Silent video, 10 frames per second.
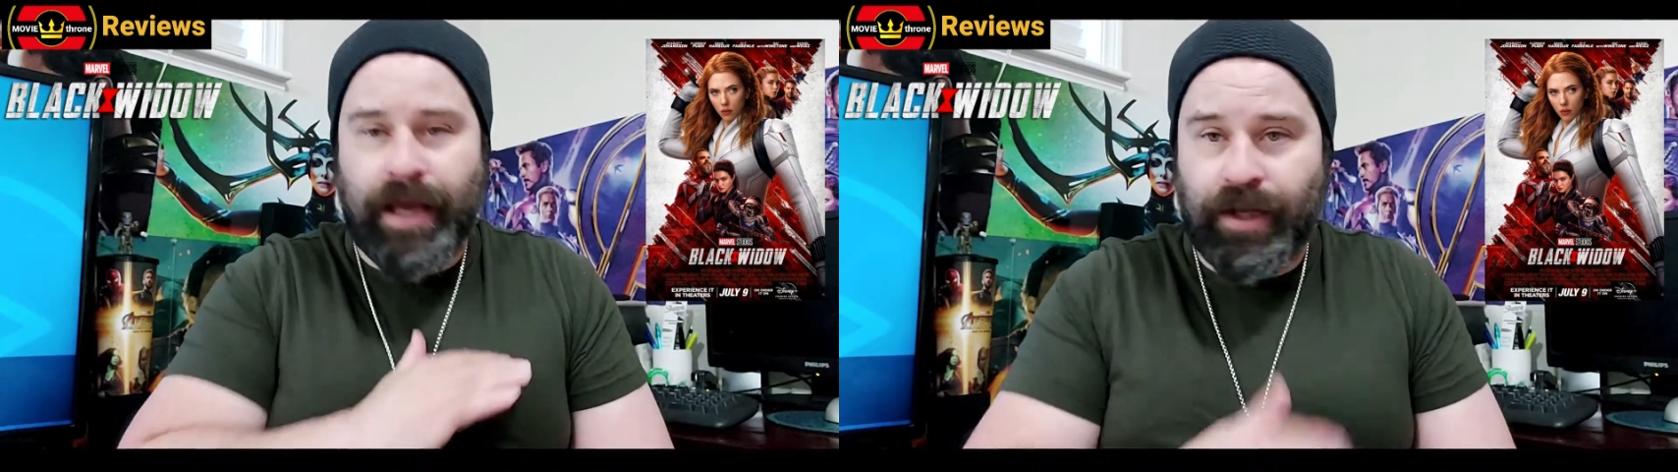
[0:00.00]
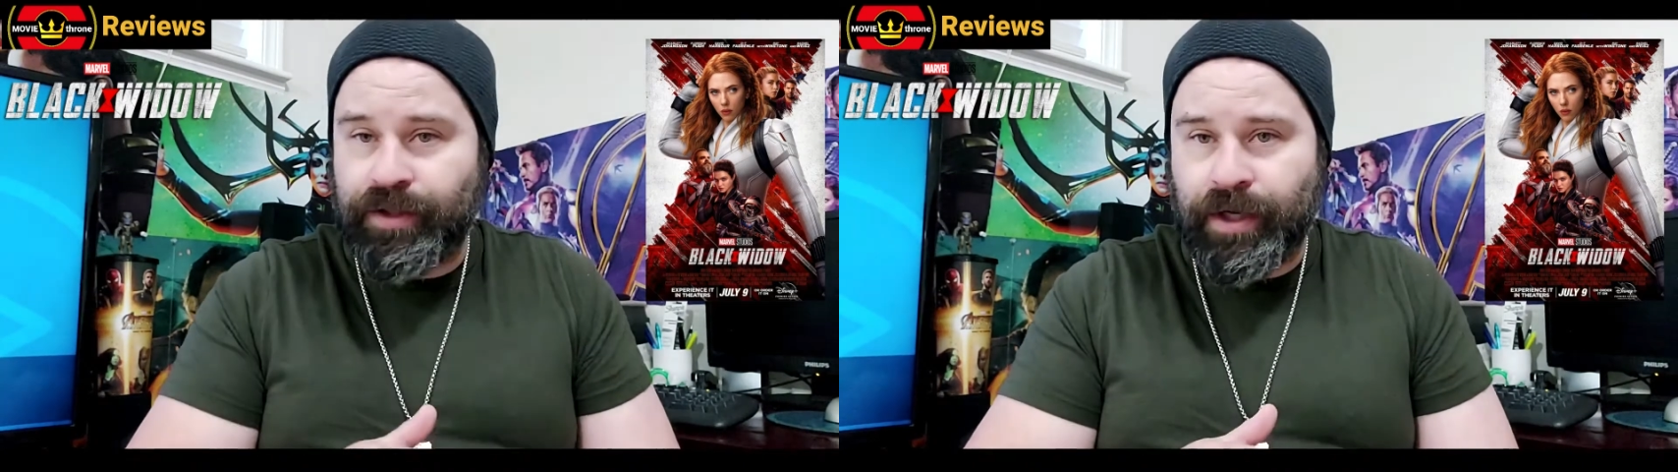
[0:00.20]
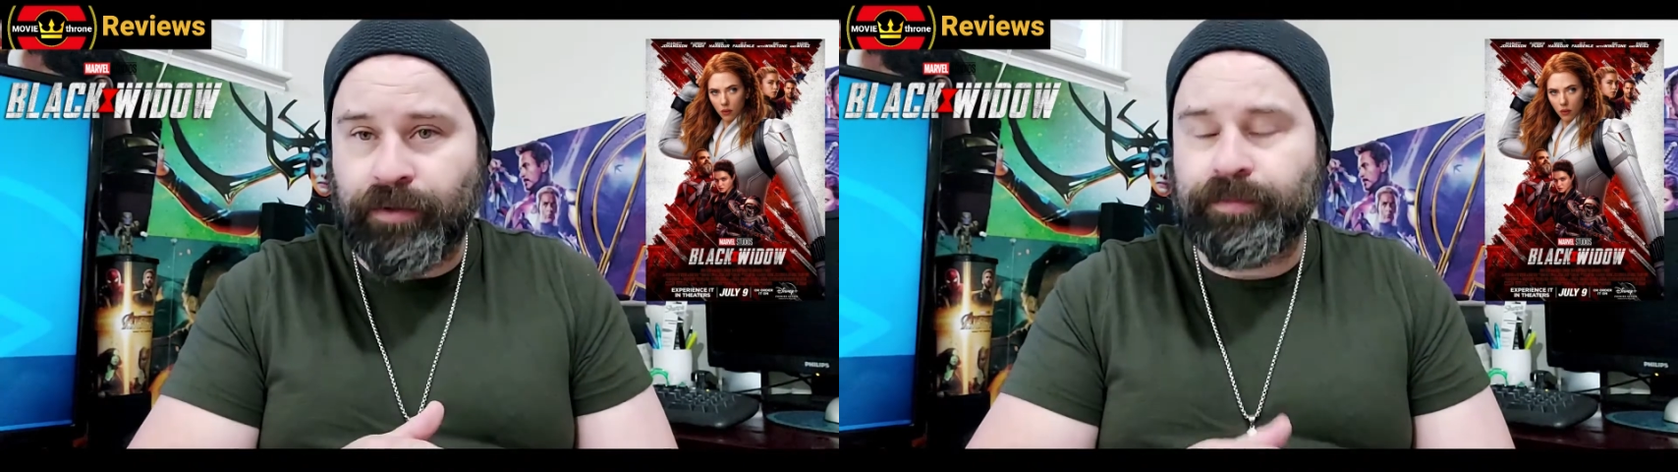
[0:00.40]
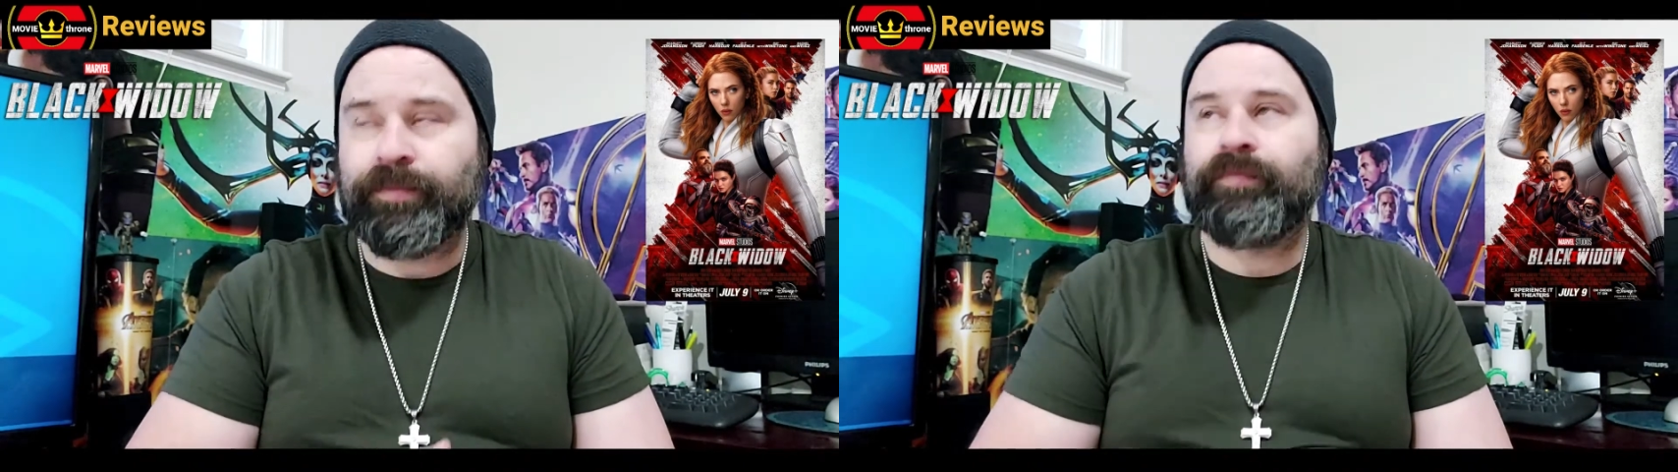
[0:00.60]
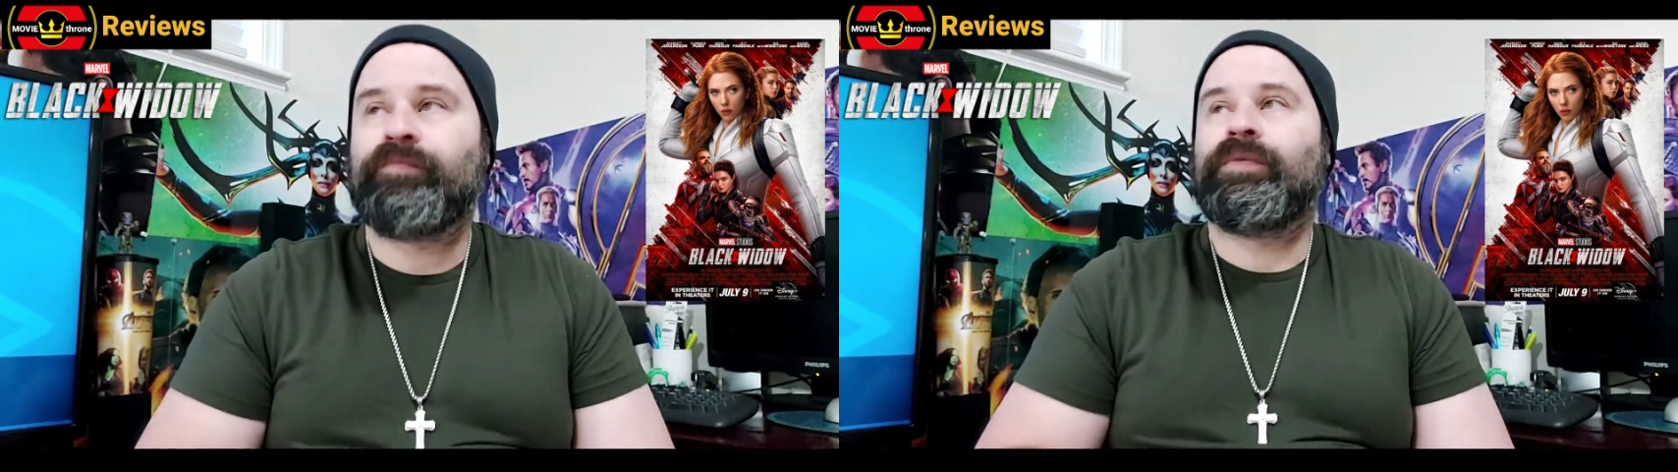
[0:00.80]
Hell no.
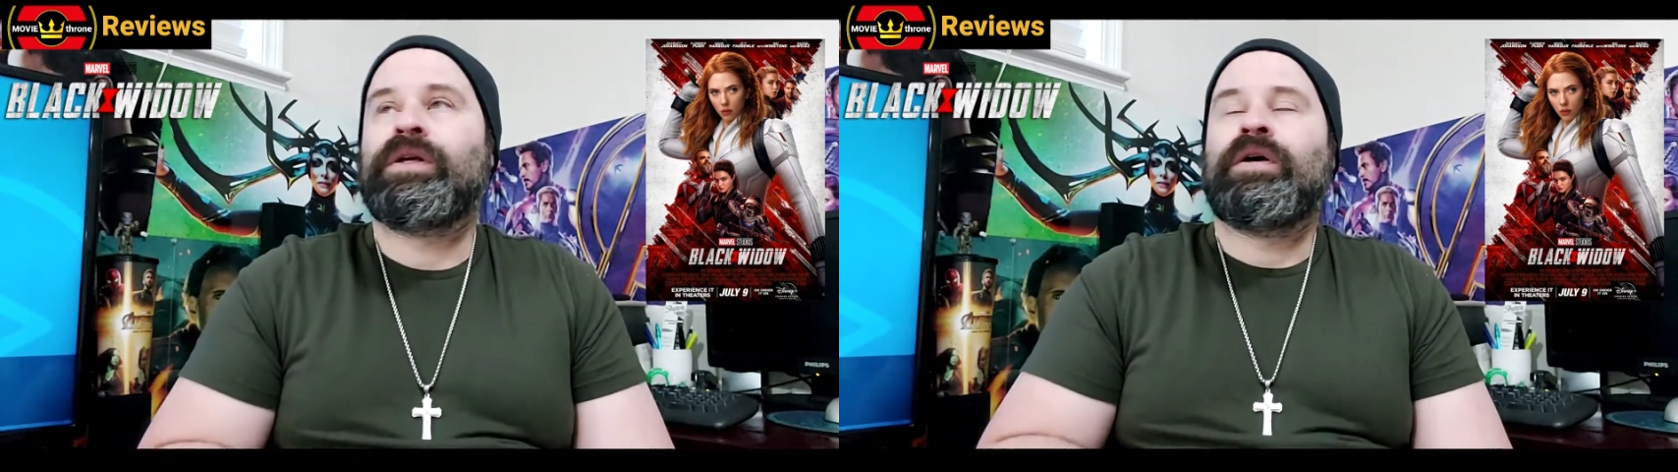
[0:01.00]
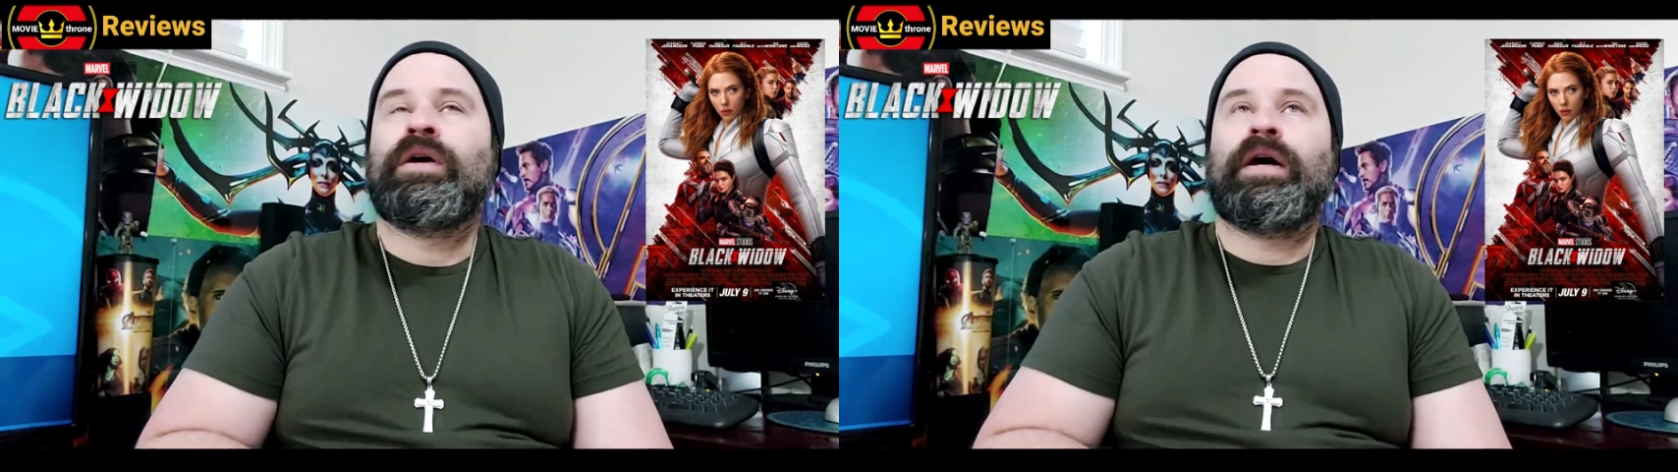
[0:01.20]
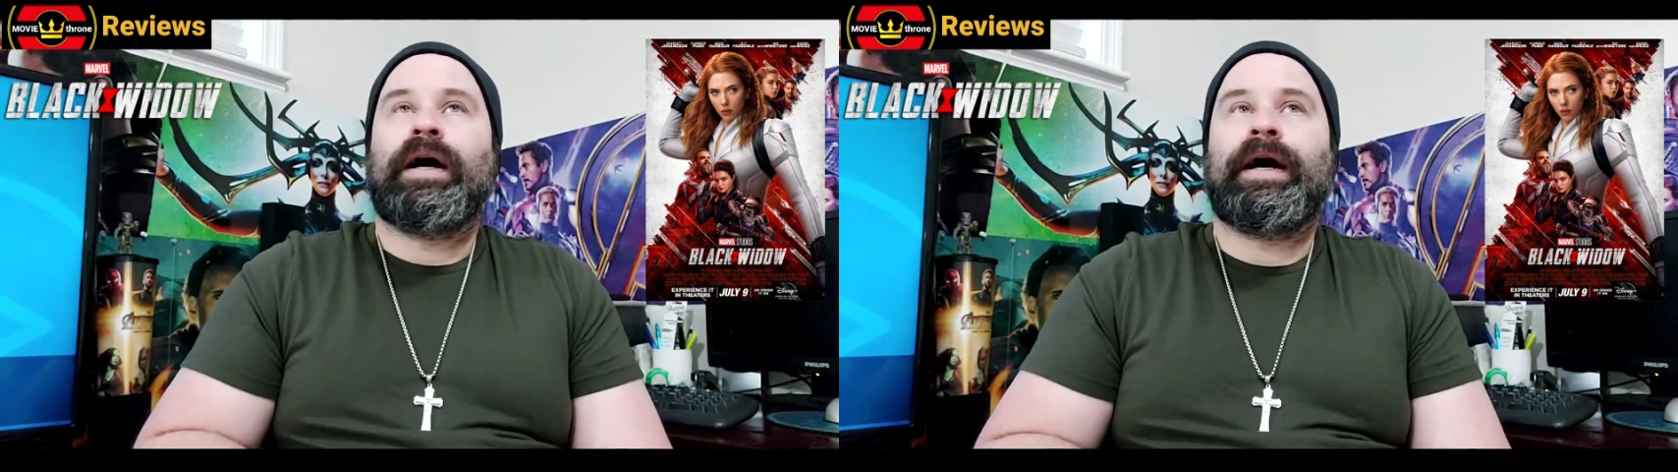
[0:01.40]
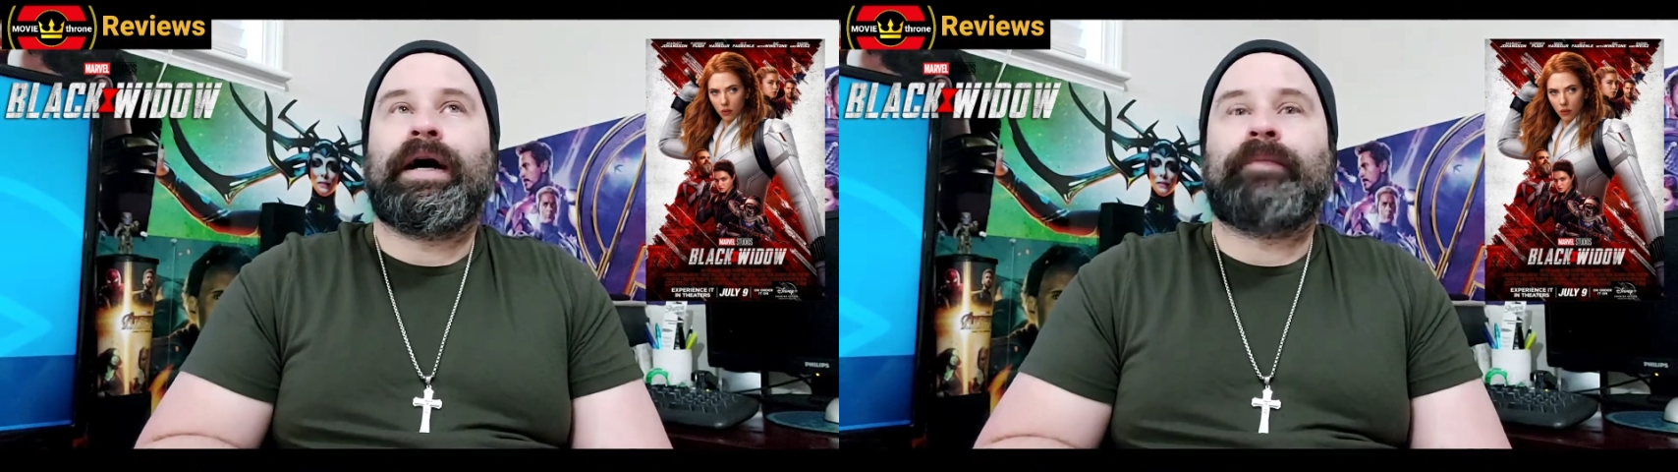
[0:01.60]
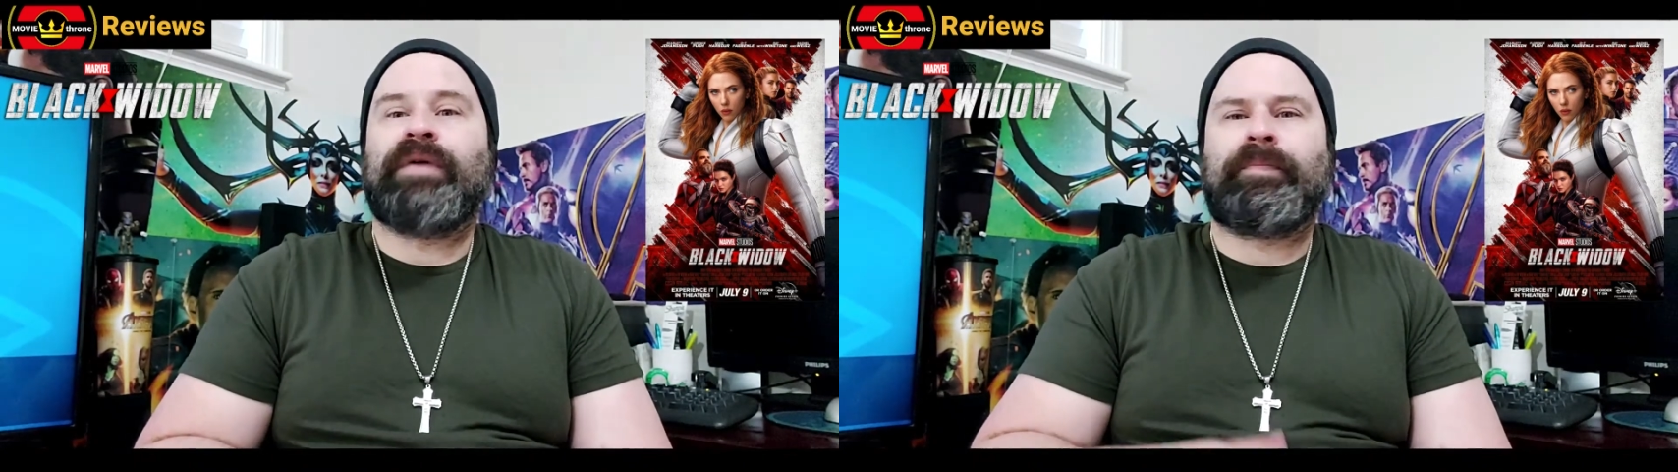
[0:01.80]

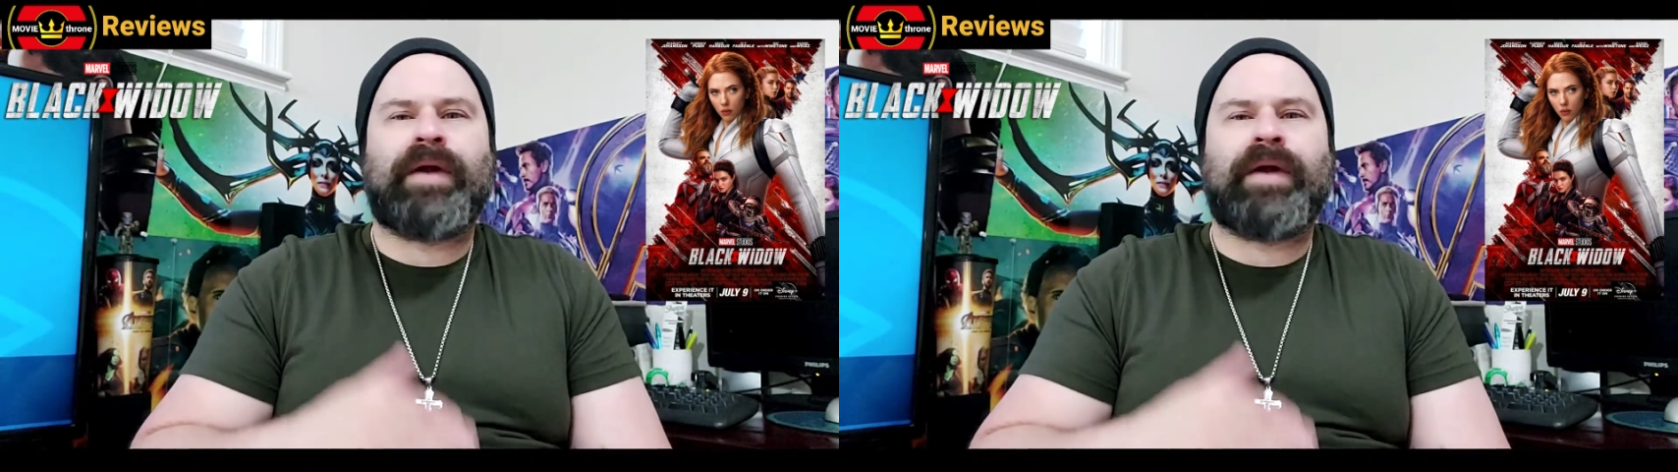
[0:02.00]
It